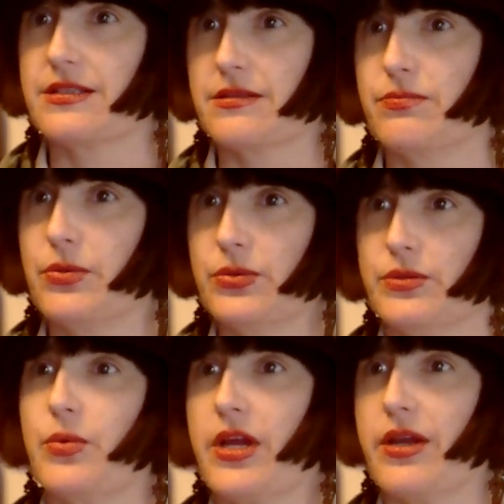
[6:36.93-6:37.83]
and pulled
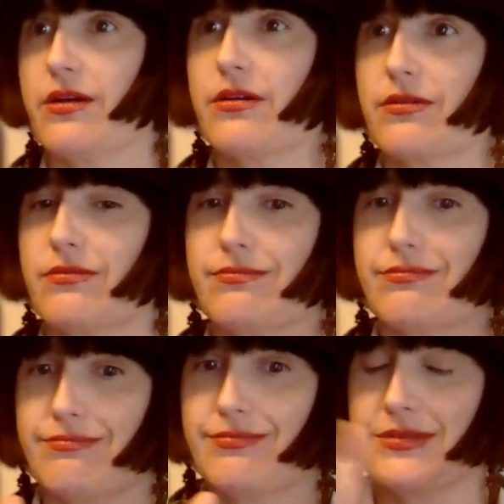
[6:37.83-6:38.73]
away her
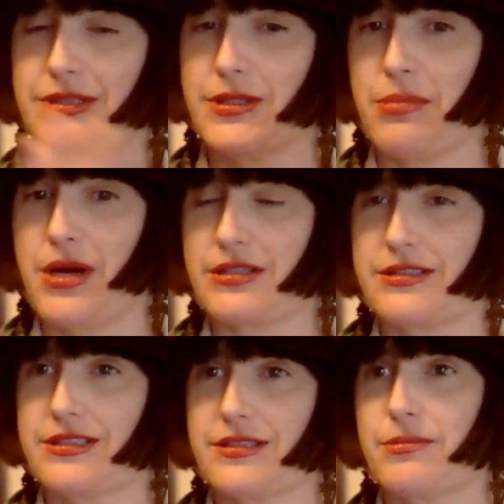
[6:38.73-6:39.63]
into the
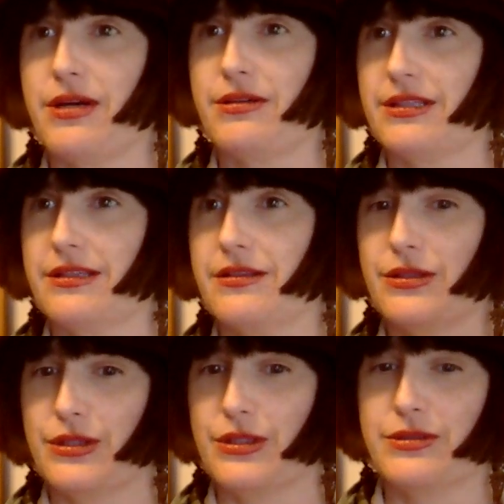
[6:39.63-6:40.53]
boxes about
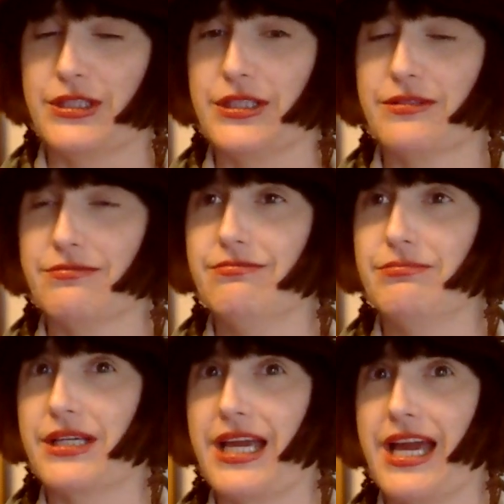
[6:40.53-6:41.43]
Dylan
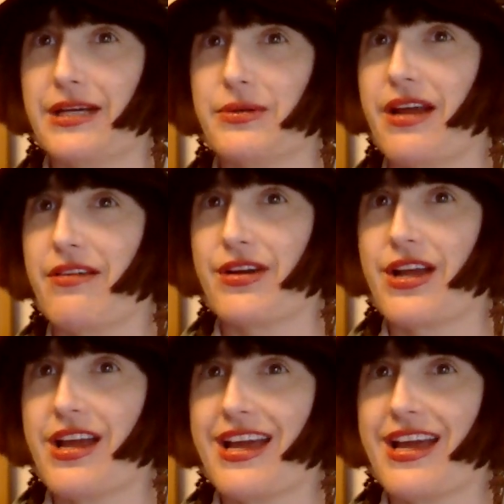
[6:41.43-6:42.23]
McKay, whatever.